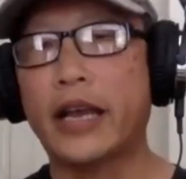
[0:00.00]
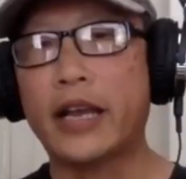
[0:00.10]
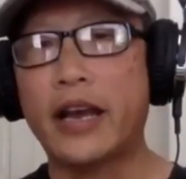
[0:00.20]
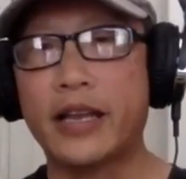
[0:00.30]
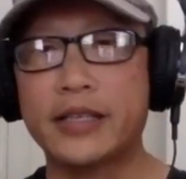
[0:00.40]

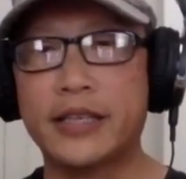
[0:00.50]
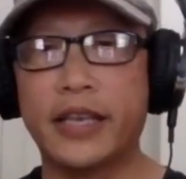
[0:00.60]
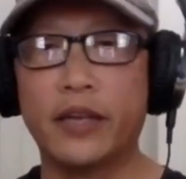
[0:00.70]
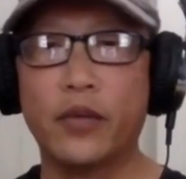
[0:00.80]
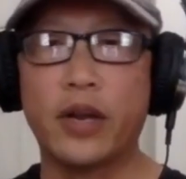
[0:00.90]
iconic
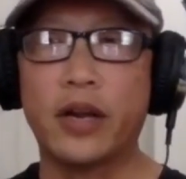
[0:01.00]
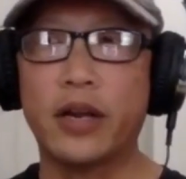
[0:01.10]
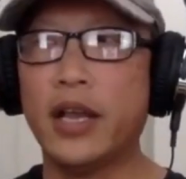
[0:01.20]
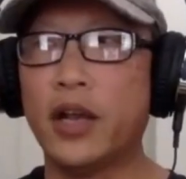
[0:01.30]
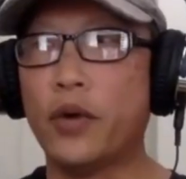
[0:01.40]
scene where
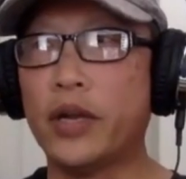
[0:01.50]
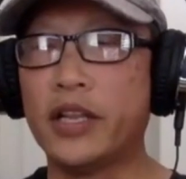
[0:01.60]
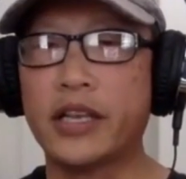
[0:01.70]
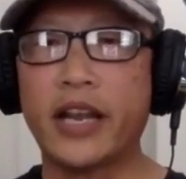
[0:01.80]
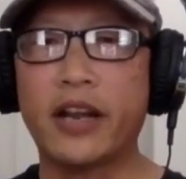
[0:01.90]
oh. one of
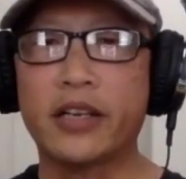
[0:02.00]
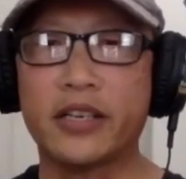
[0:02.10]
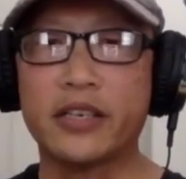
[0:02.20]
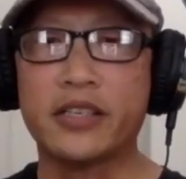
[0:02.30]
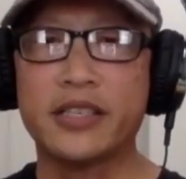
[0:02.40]
the
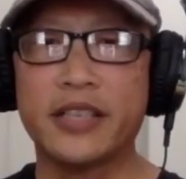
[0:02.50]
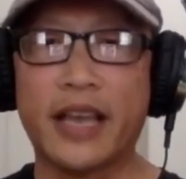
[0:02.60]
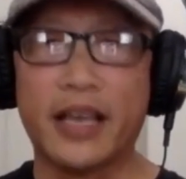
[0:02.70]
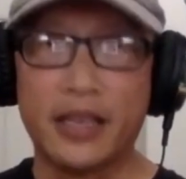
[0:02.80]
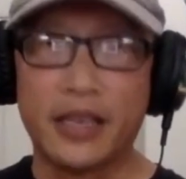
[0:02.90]
characters,
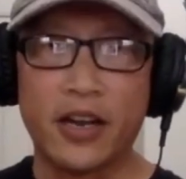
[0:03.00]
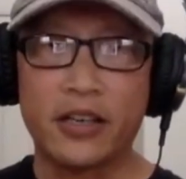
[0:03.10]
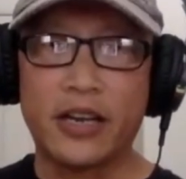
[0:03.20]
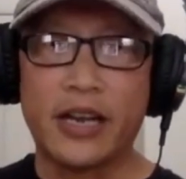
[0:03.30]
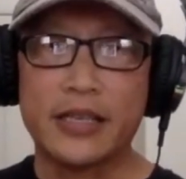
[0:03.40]
yeah, the
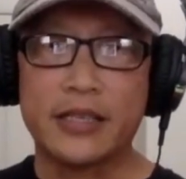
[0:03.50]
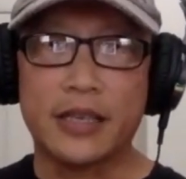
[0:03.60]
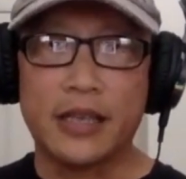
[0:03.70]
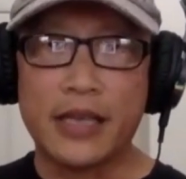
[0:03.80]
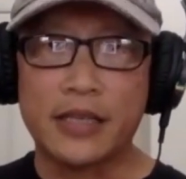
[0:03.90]
character has
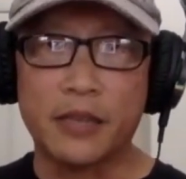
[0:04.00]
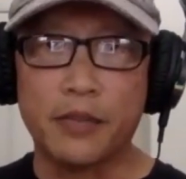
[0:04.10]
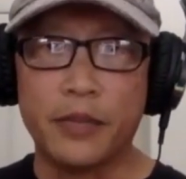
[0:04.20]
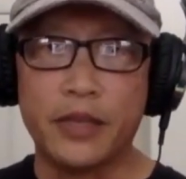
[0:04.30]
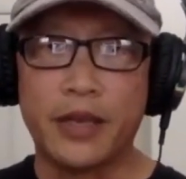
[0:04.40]
the has the
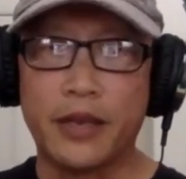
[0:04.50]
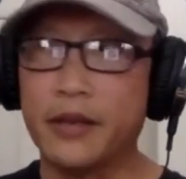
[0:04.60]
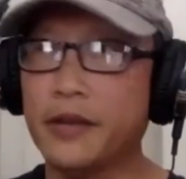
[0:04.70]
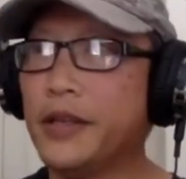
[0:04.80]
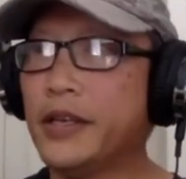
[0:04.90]
the